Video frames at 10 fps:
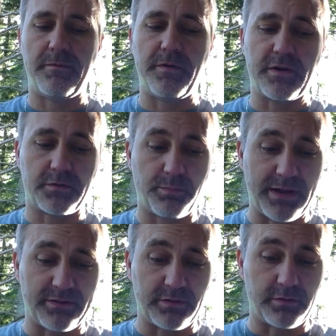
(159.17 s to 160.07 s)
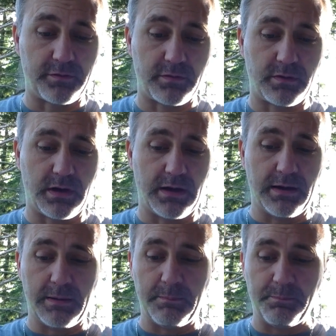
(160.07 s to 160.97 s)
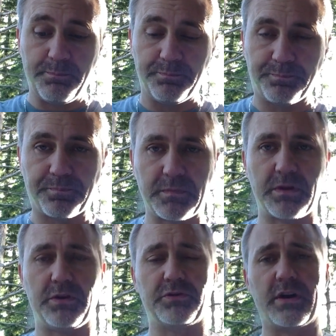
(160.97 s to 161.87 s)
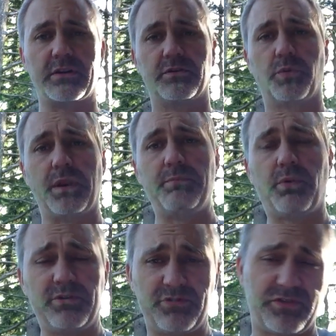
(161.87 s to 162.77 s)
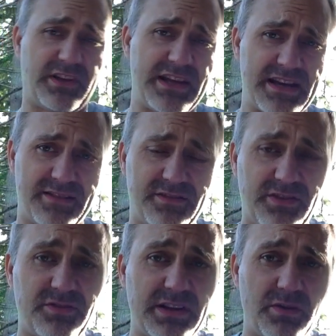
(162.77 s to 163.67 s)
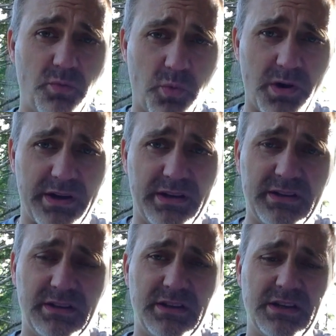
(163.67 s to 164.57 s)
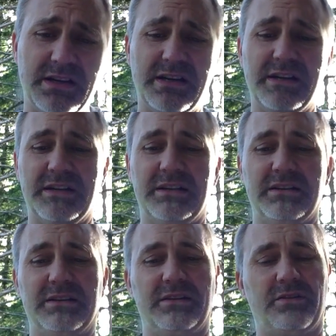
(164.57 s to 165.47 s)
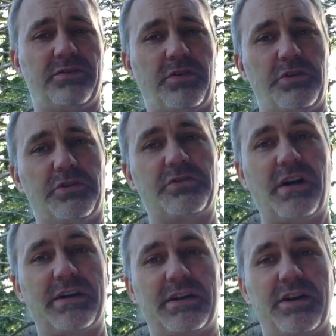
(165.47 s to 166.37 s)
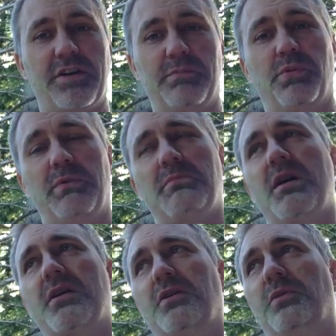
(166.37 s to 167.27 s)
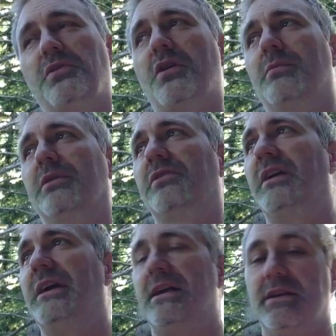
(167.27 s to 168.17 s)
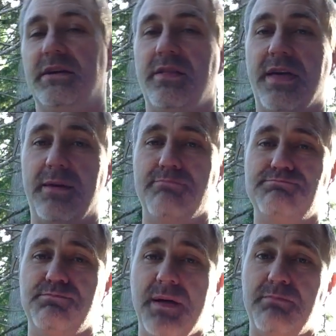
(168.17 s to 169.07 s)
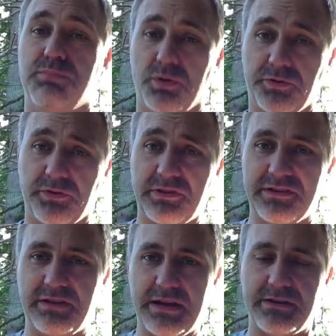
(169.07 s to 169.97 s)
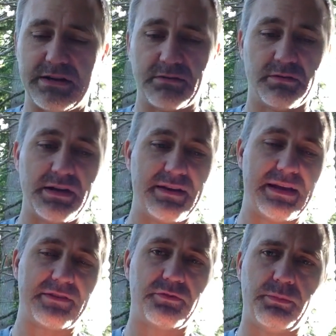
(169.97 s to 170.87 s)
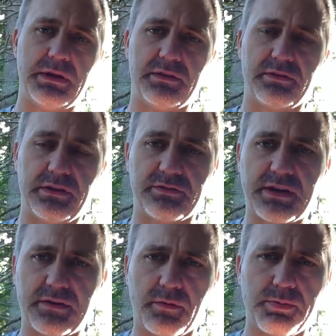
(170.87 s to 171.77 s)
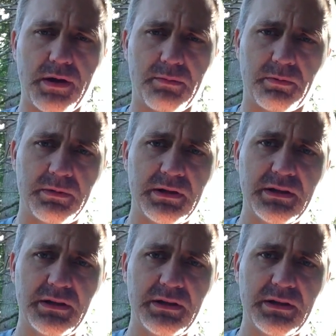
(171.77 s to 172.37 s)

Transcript: They're expensive. You're talking 20 points just to get one. So you're talking a 100-point model with armor 10 that bolters can take down, and that to me is kind of a problem.